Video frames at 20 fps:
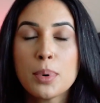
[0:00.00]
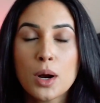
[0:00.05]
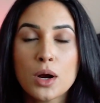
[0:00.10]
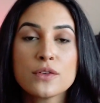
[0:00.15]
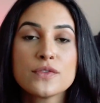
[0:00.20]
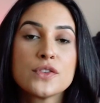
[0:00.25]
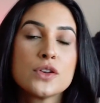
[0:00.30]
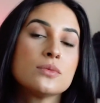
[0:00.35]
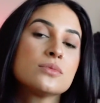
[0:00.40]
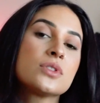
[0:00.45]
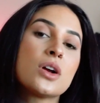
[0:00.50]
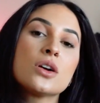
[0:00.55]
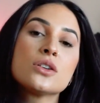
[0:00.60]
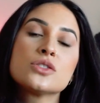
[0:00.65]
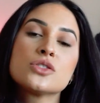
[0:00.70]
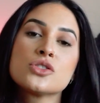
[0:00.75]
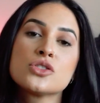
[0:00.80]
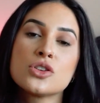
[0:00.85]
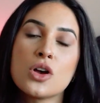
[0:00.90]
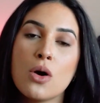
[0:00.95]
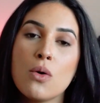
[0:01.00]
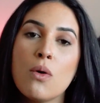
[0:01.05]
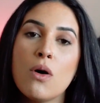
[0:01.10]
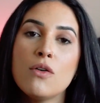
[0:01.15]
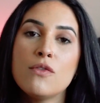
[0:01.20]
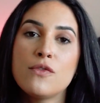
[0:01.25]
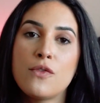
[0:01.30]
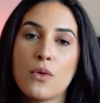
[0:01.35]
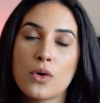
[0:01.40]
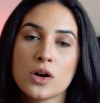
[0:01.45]
perfumes are so
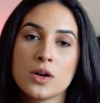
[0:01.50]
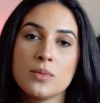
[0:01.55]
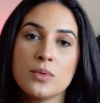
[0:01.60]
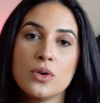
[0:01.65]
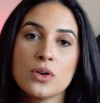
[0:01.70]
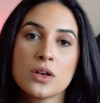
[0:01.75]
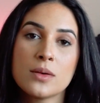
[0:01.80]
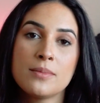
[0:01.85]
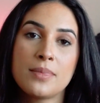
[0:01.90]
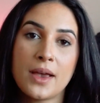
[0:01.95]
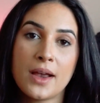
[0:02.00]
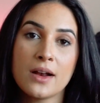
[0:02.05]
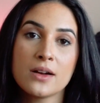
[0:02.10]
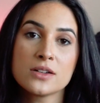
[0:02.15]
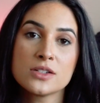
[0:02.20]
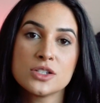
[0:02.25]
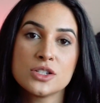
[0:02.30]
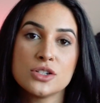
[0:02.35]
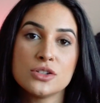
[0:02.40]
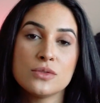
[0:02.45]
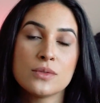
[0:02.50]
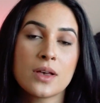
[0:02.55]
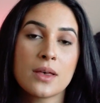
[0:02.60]
affordable compared to